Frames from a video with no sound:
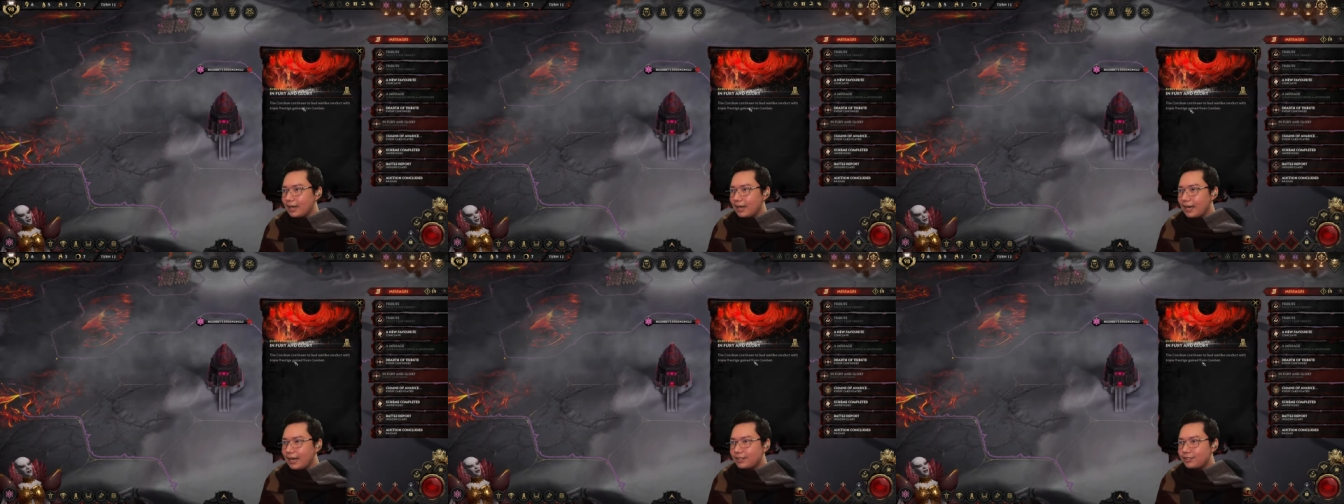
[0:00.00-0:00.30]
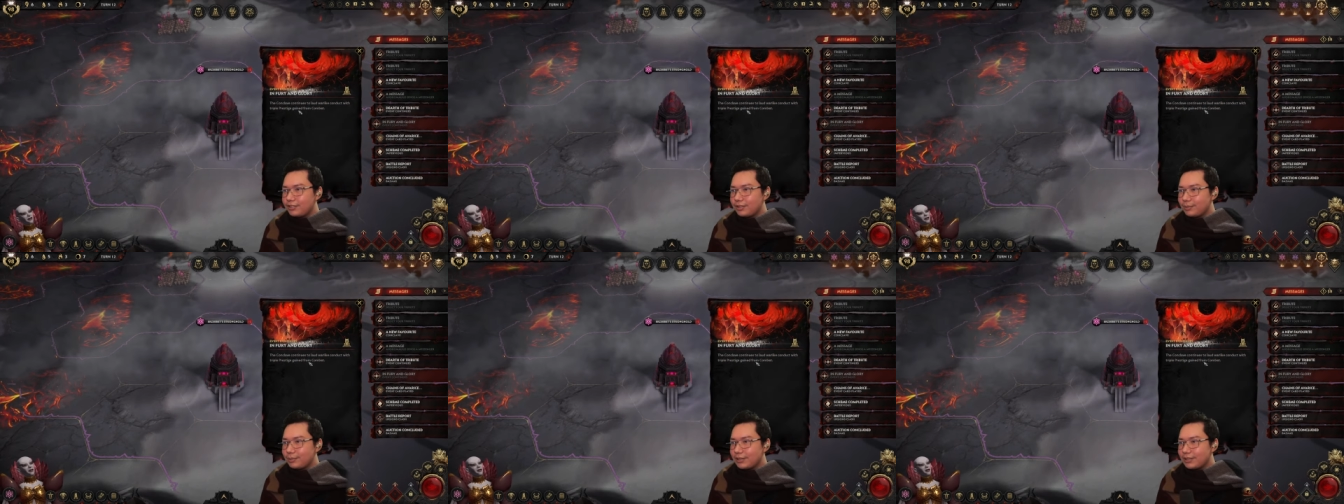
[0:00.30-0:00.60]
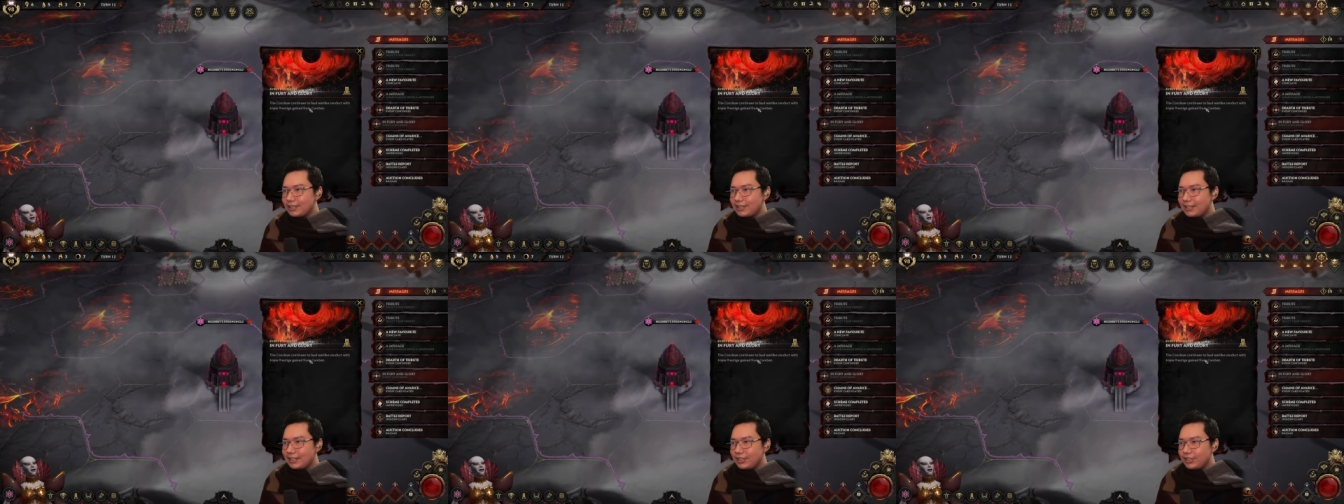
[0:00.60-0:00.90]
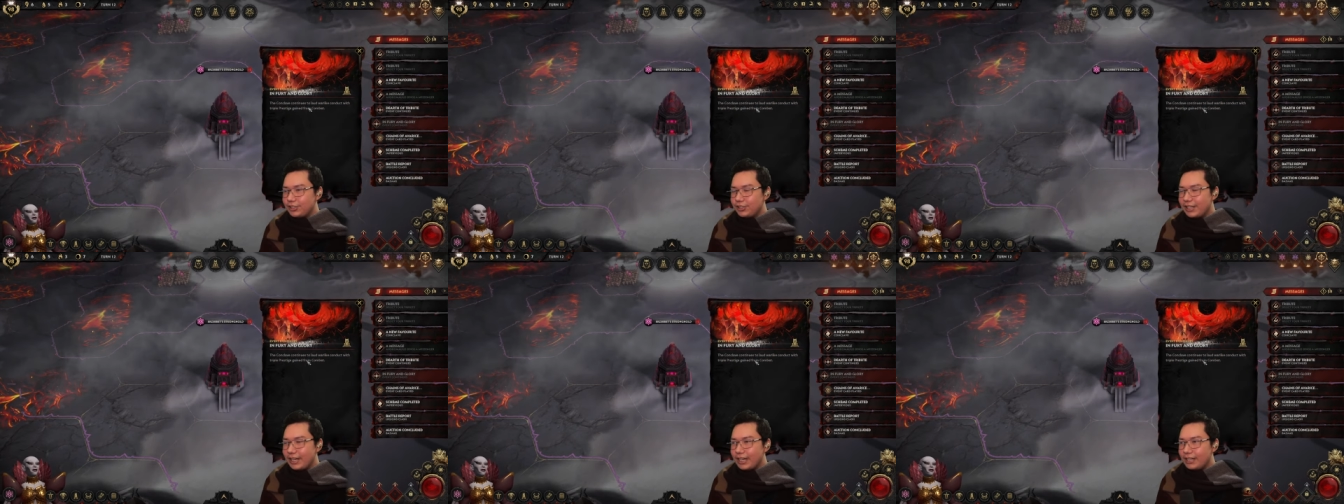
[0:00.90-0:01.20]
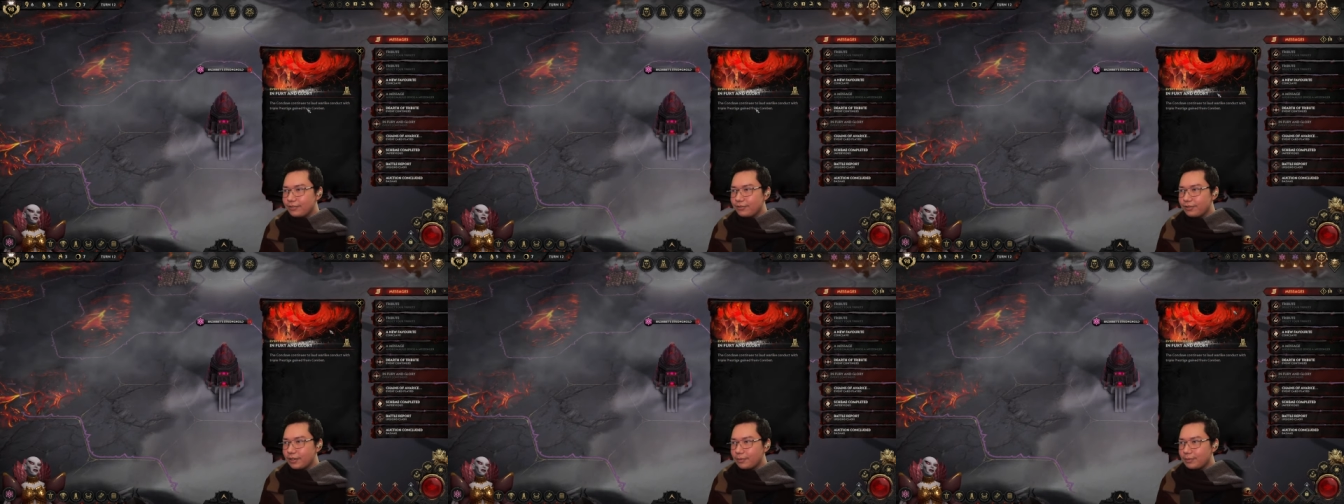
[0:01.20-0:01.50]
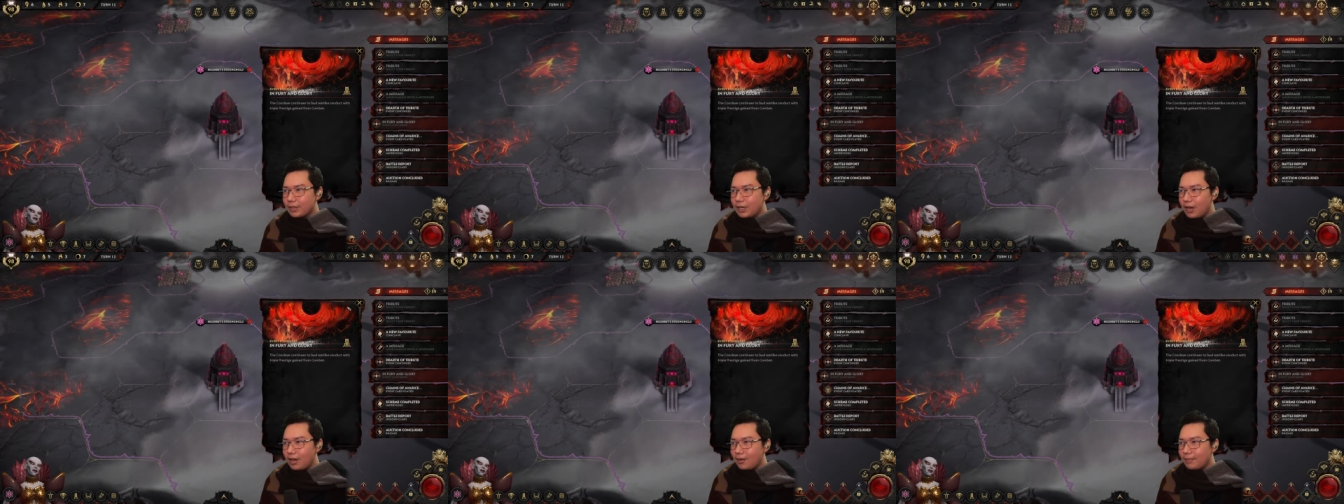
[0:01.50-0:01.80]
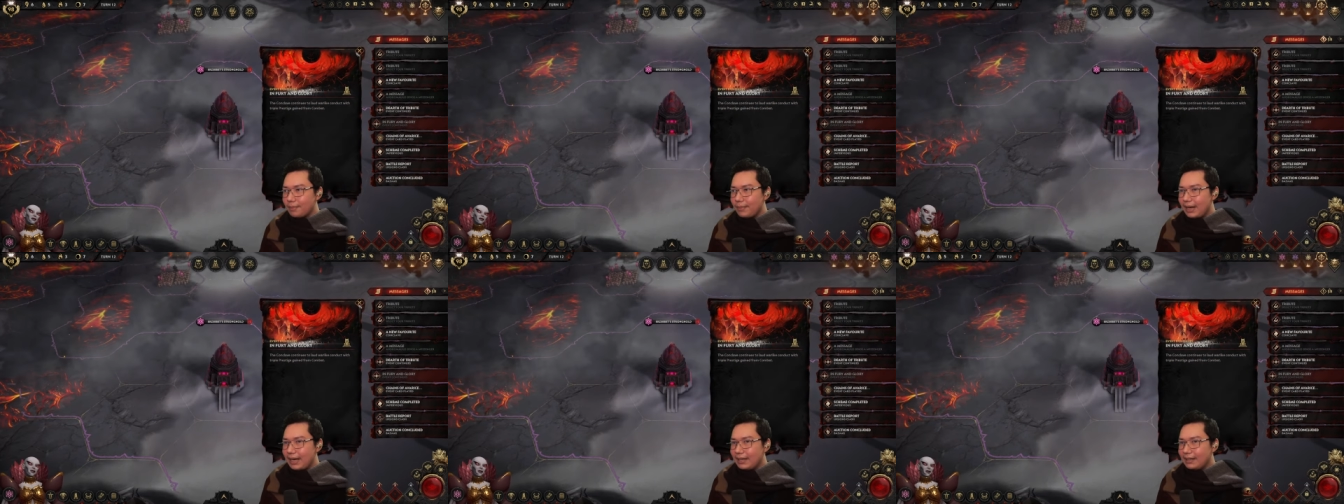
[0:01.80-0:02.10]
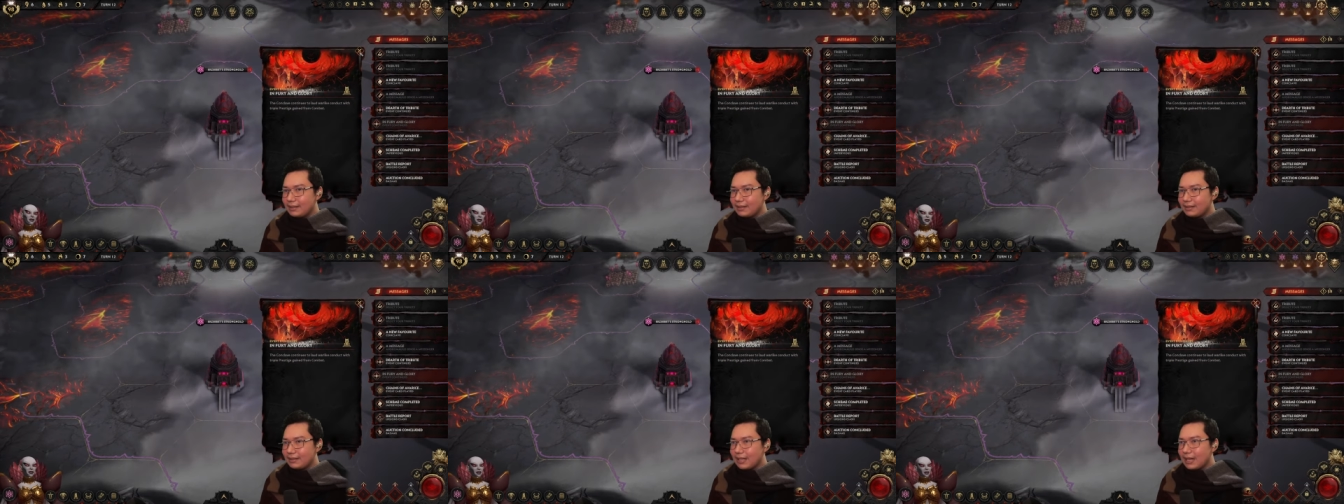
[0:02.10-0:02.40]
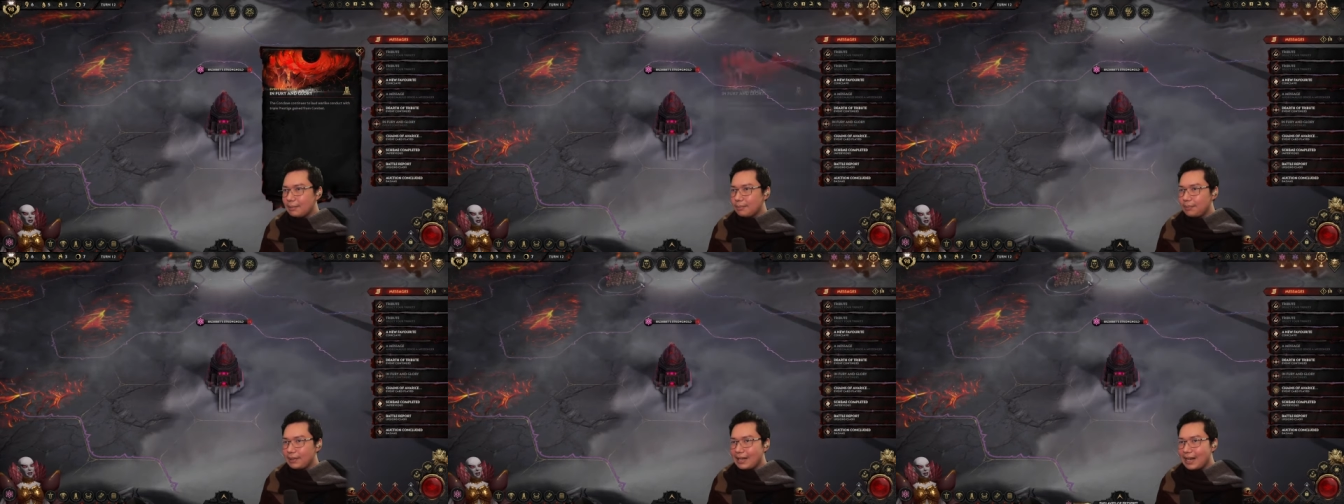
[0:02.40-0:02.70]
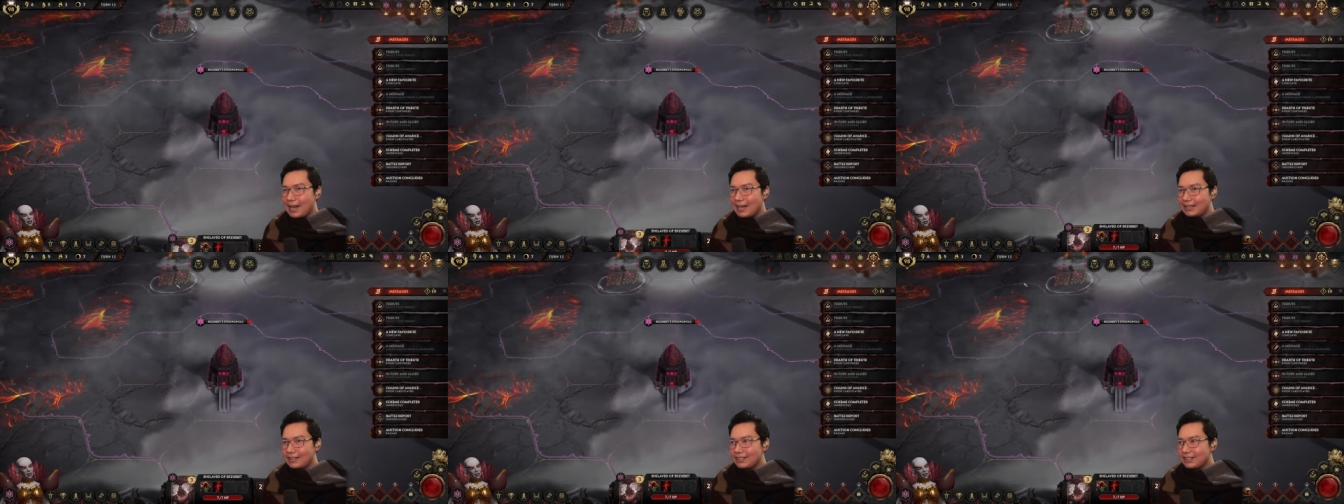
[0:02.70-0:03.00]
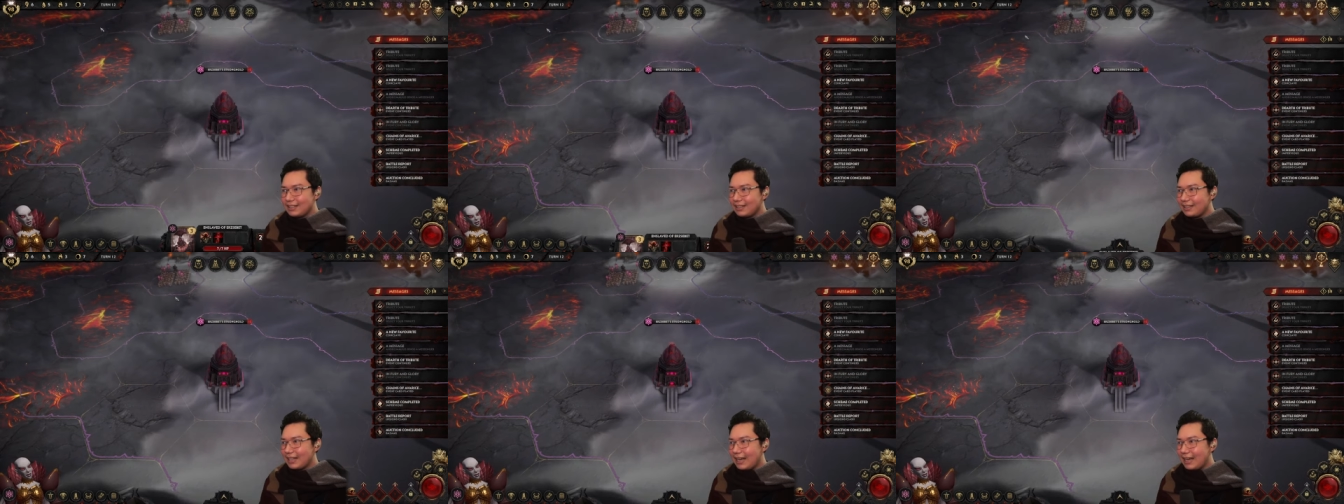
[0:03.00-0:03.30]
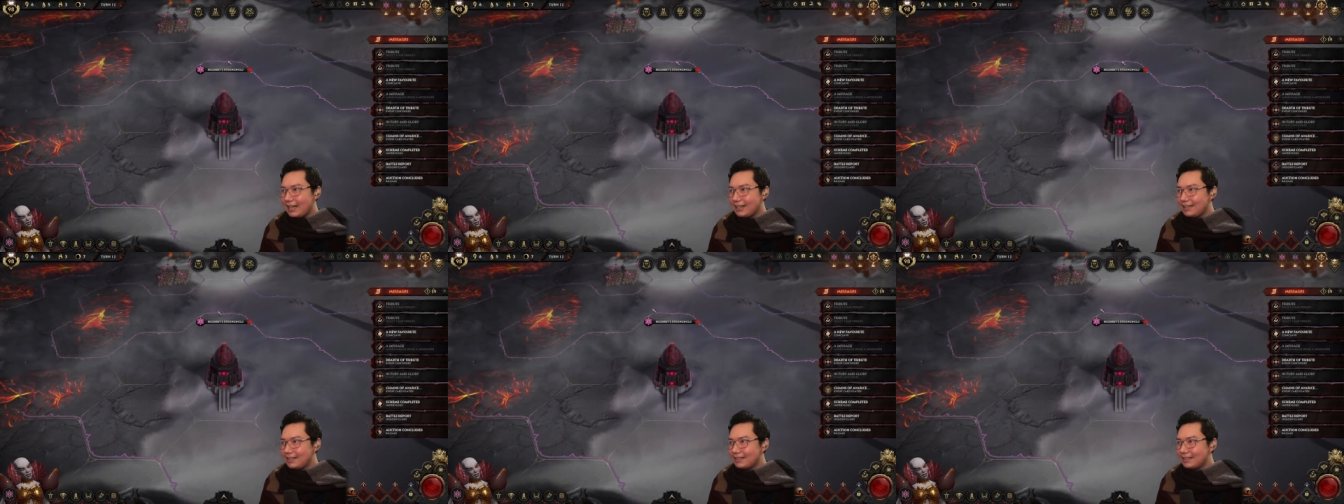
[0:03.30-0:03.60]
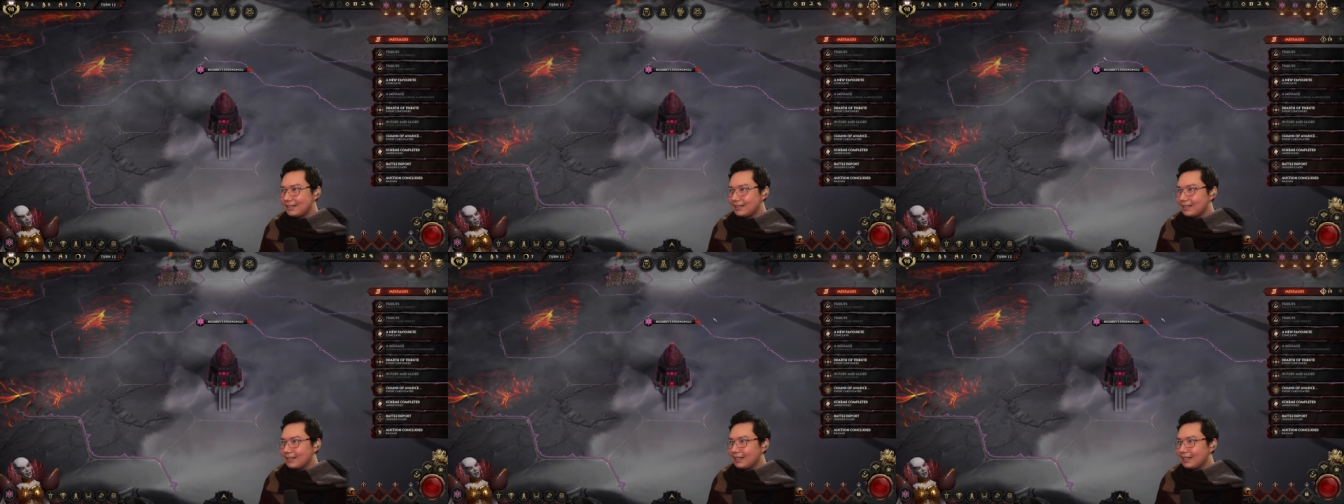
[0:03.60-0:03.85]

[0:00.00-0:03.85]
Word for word: extra prestige gained from combat applied to that.